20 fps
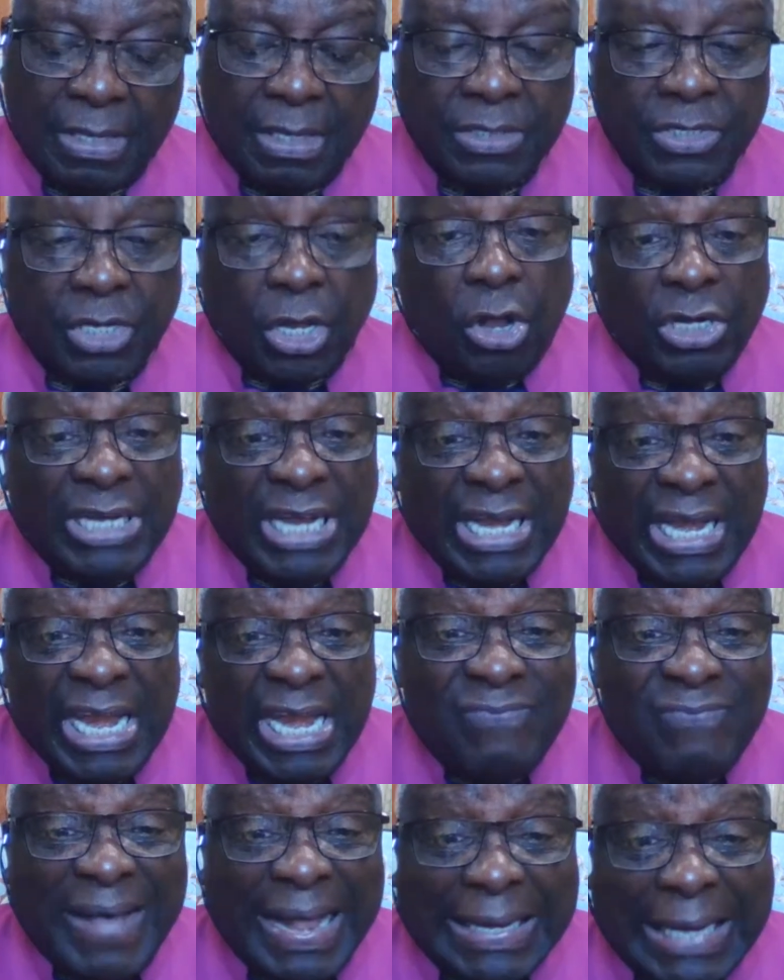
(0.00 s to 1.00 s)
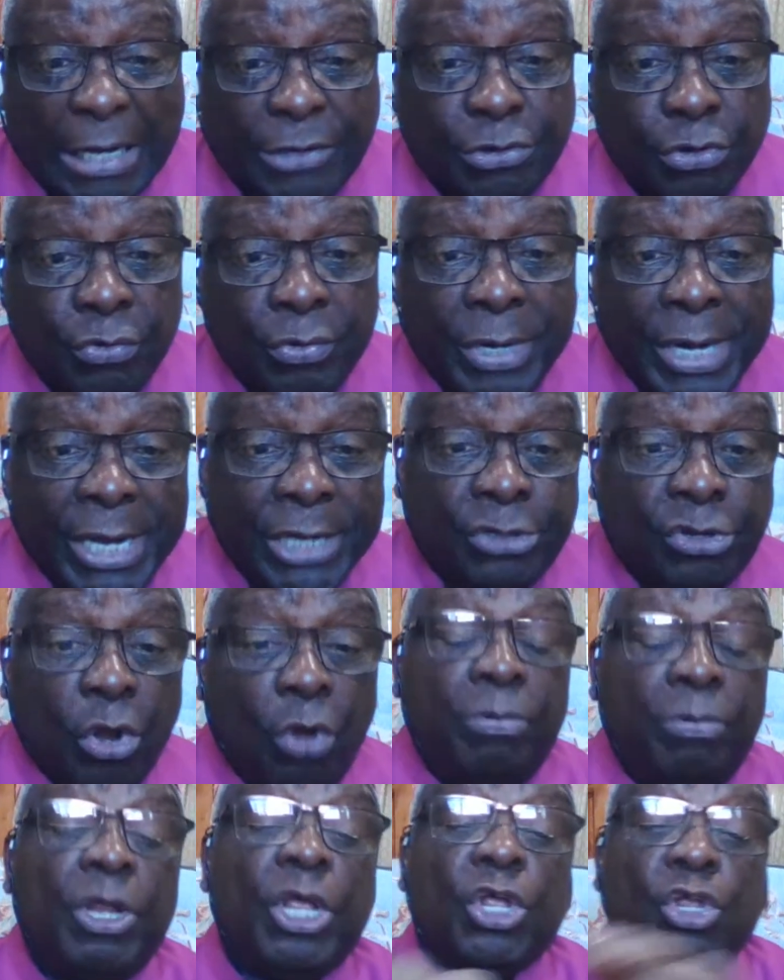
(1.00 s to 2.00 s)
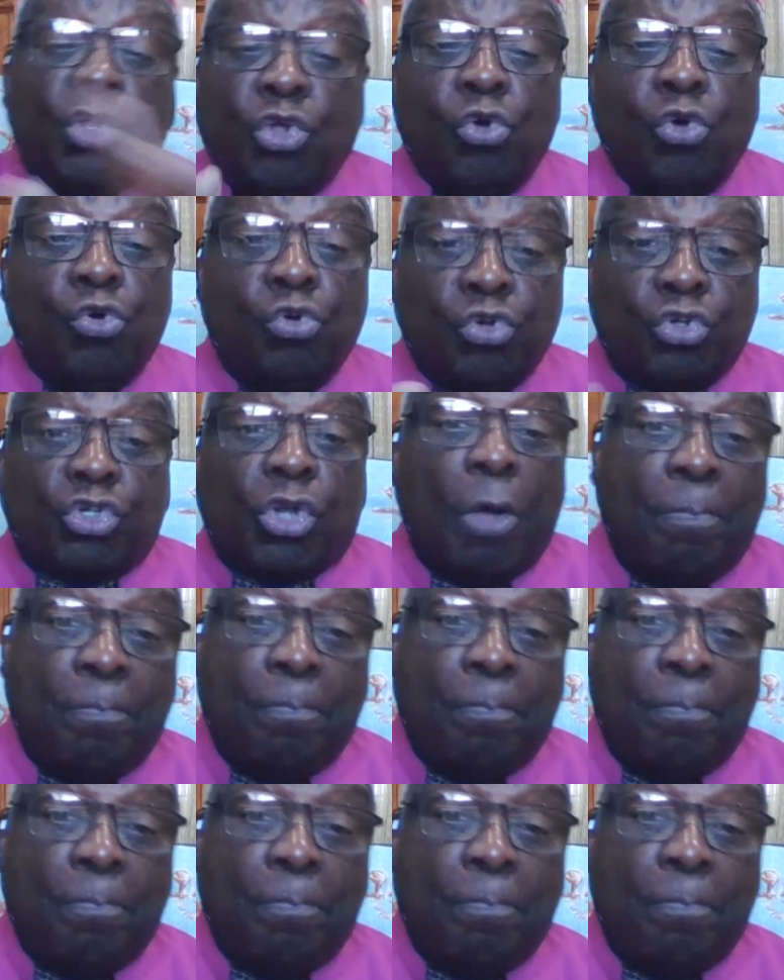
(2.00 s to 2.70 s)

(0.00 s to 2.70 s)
So the lever that you need to use to